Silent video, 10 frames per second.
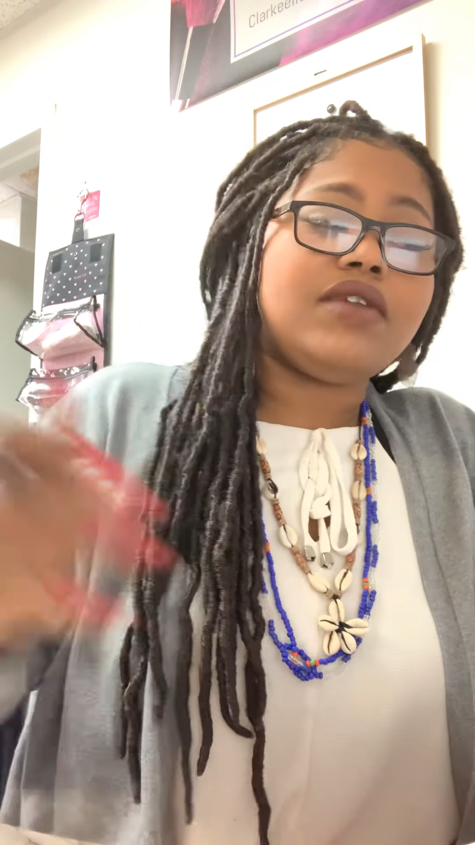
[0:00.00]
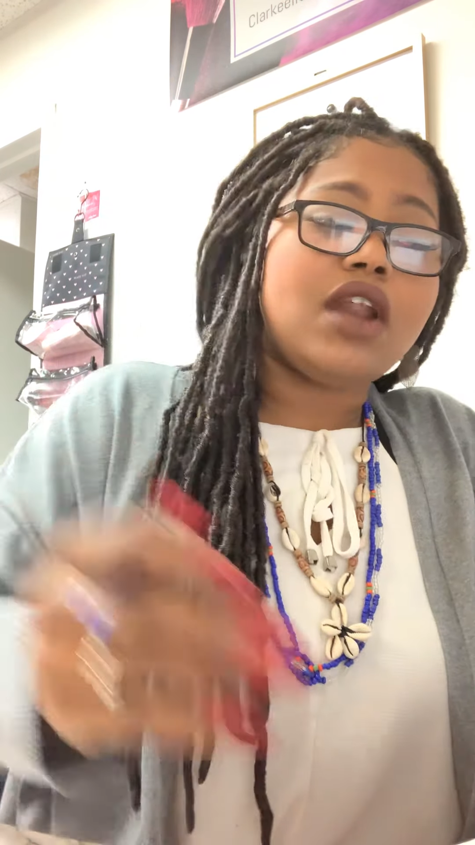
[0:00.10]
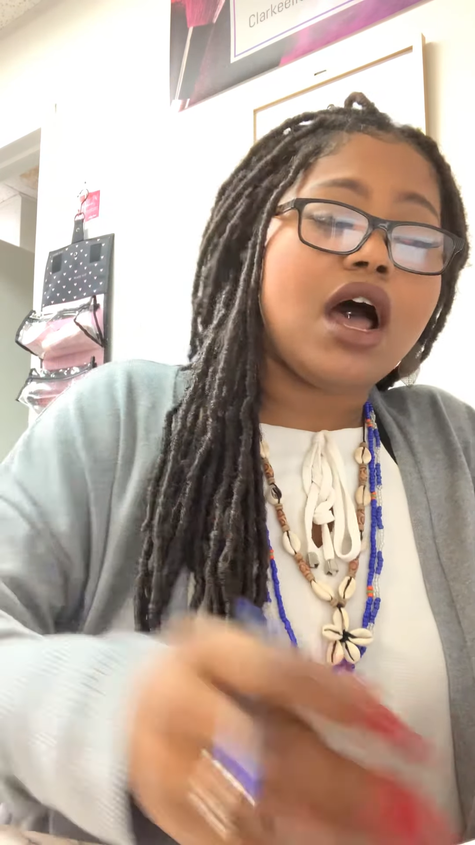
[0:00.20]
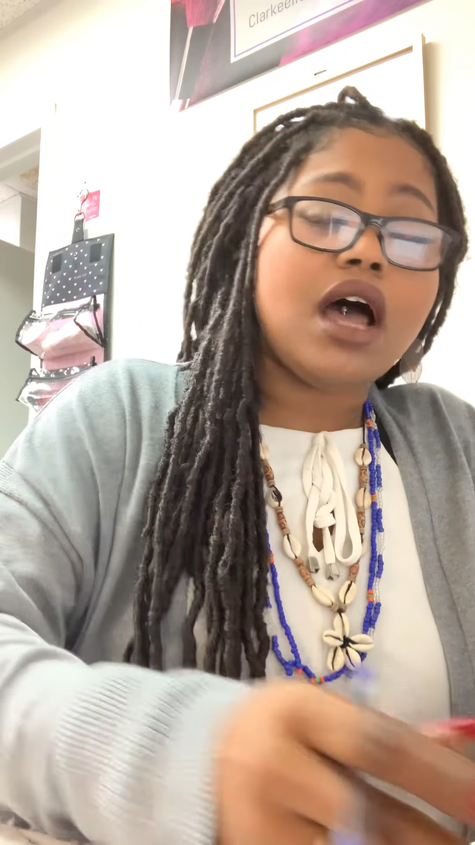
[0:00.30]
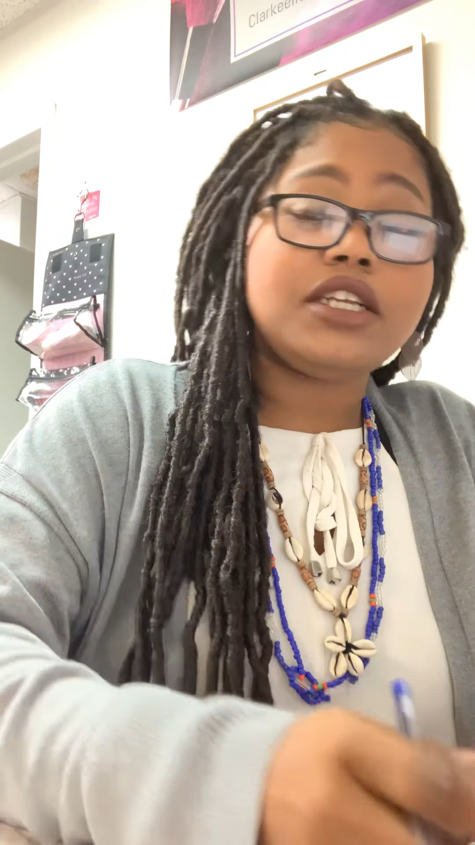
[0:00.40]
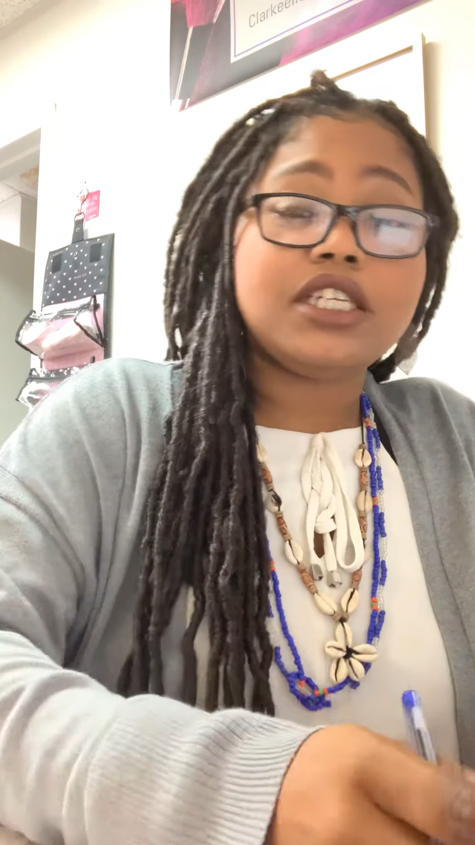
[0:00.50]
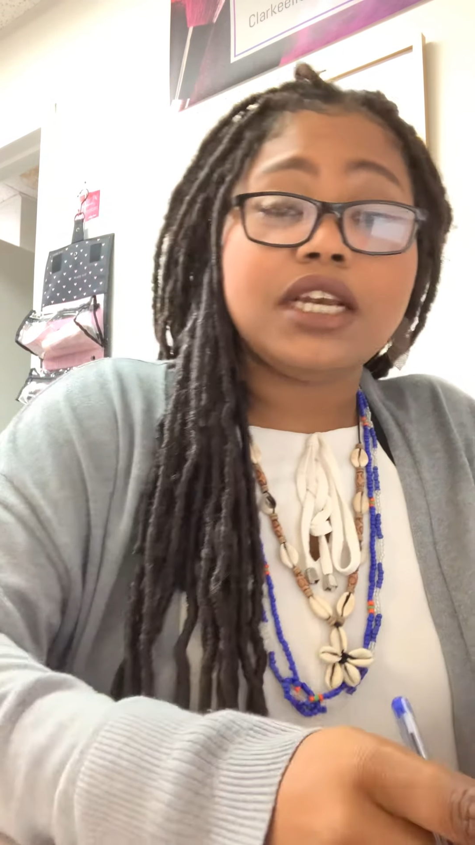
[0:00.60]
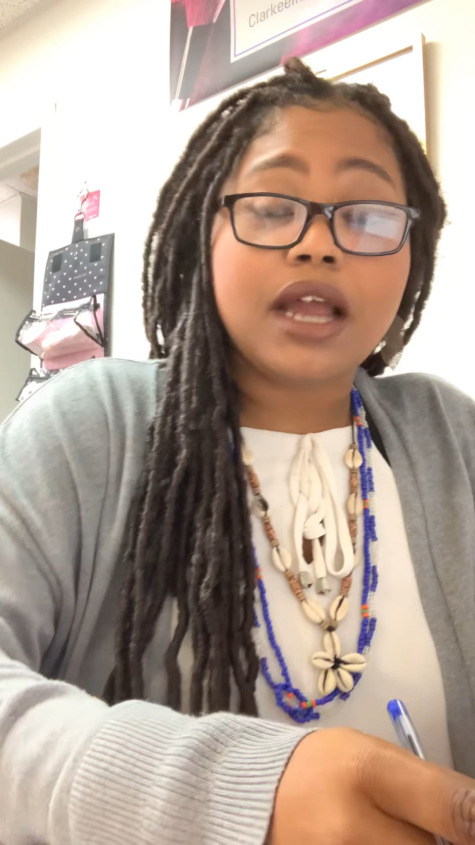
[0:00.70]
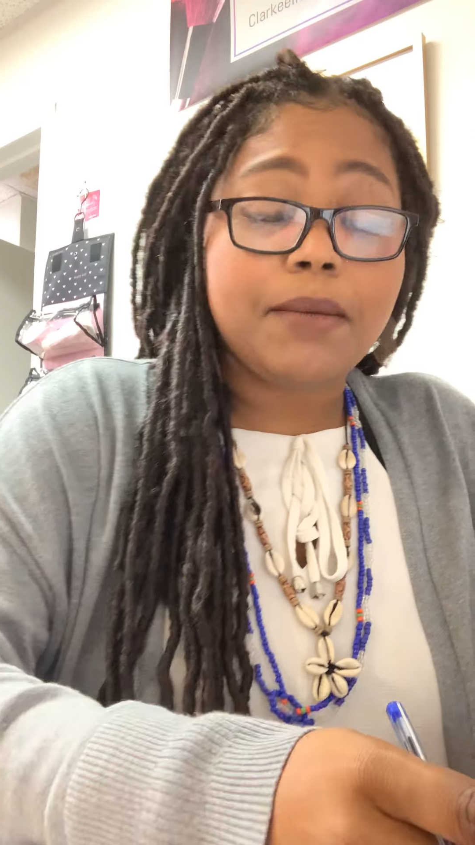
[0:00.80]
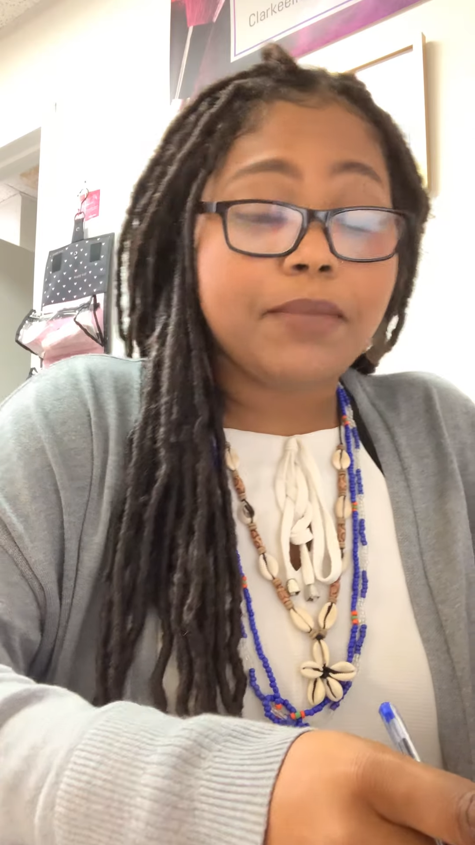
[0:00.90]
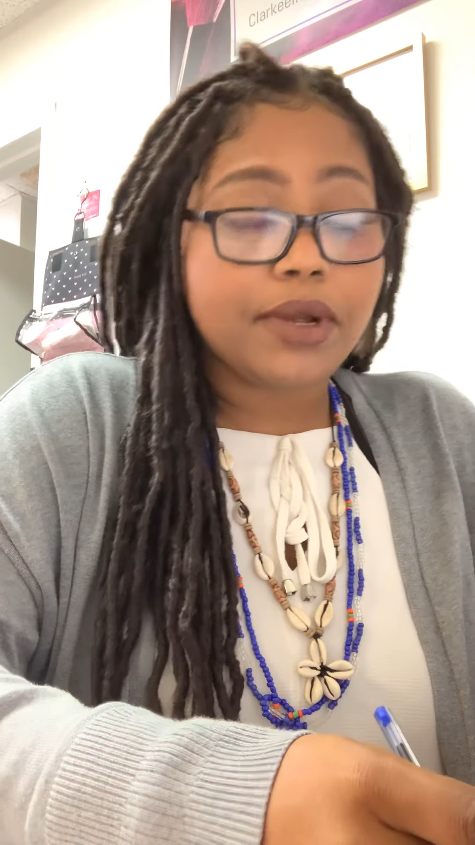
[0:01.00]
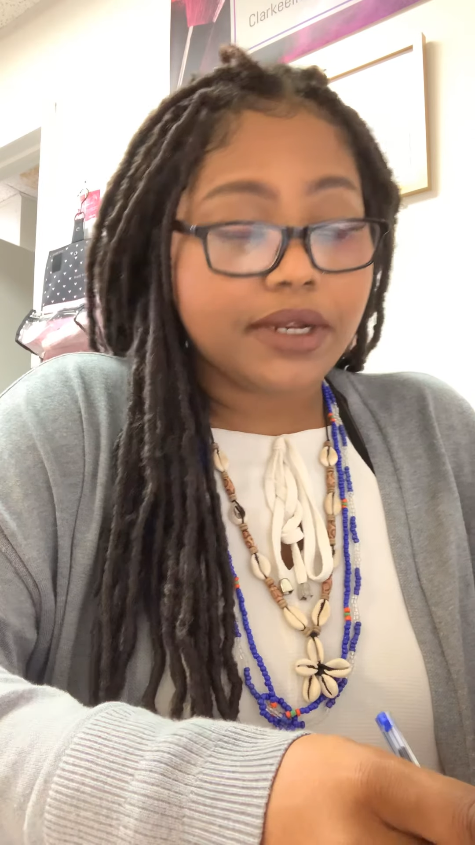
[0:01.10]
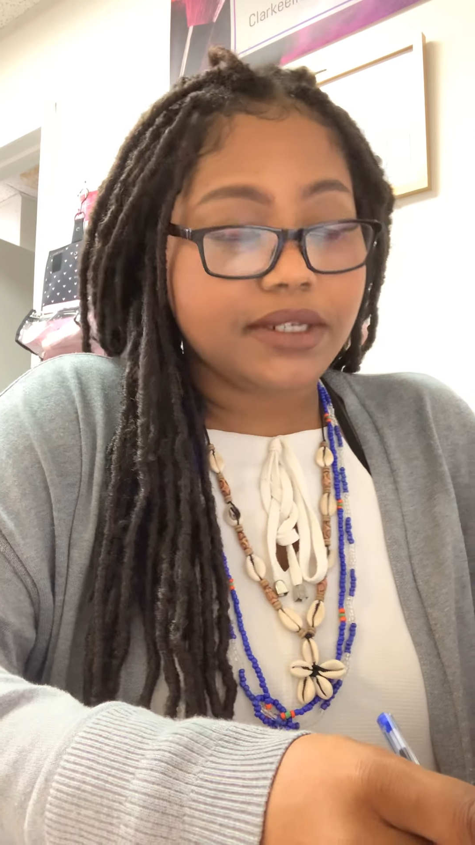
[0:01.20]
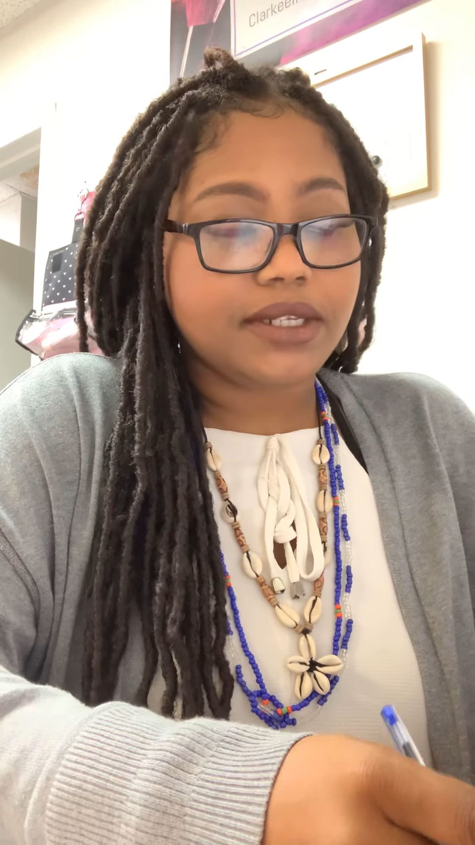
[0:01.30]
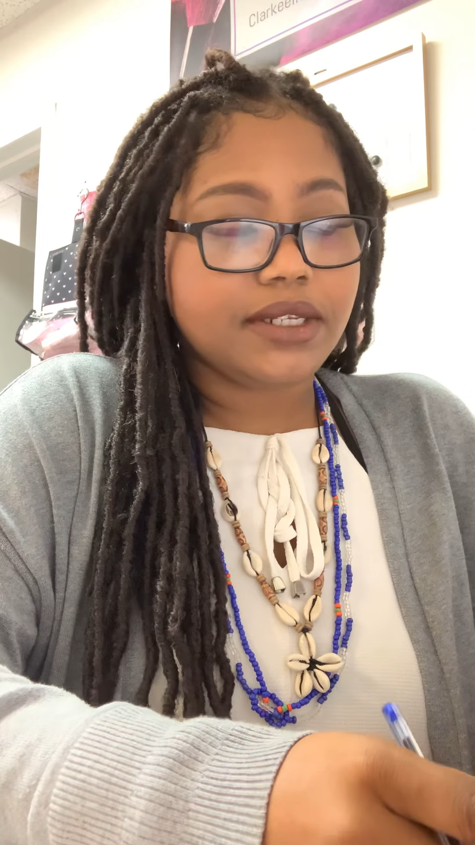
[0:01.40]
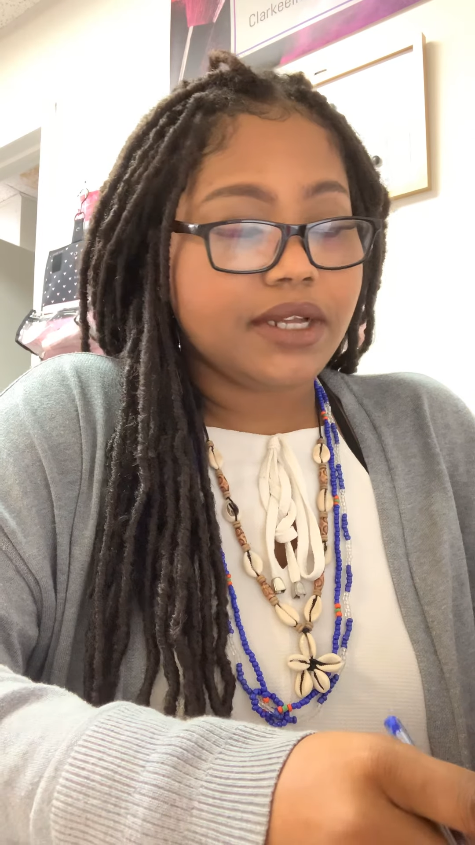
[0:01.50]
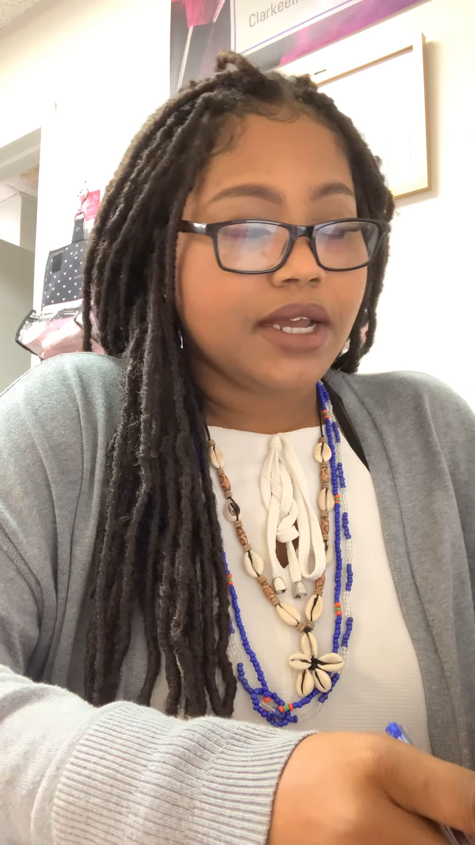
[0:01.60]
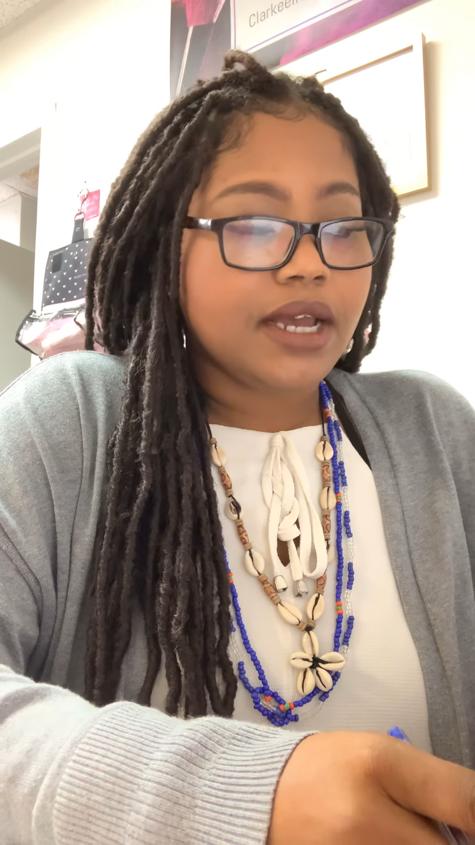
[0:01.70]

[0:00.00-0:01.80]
large numbers,